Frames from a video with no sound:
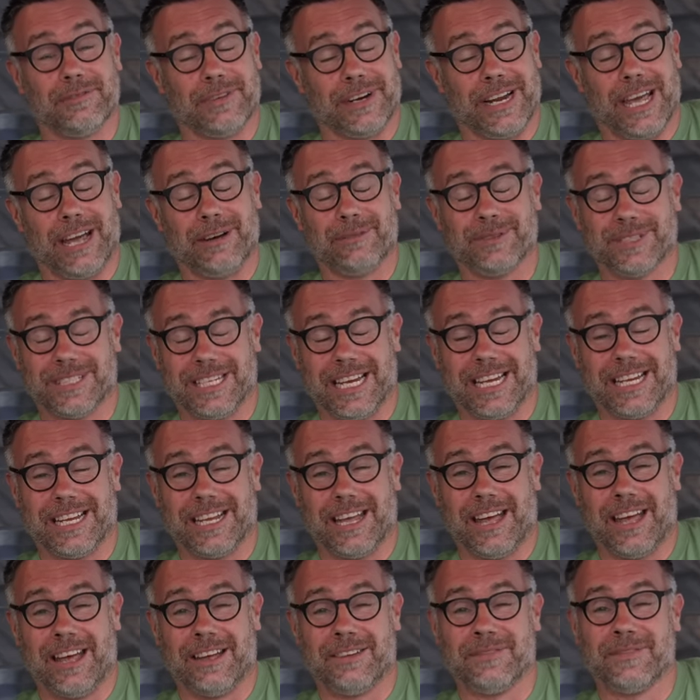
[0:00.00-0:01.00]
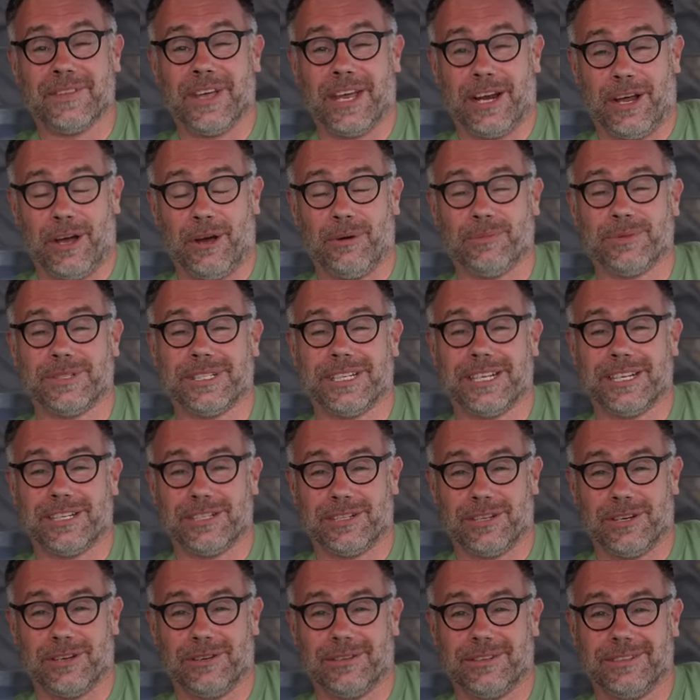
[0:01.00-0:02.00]
For now, take care, and I hope to see you
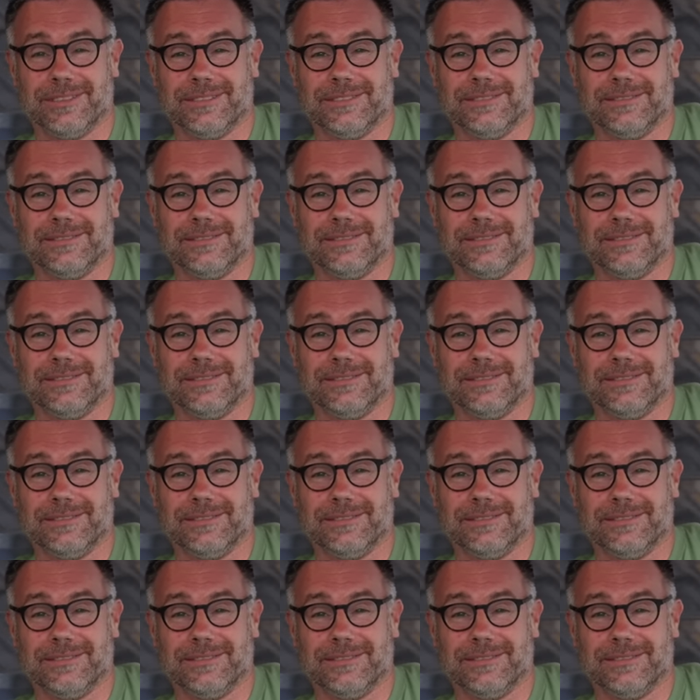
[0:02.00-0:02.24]
soon.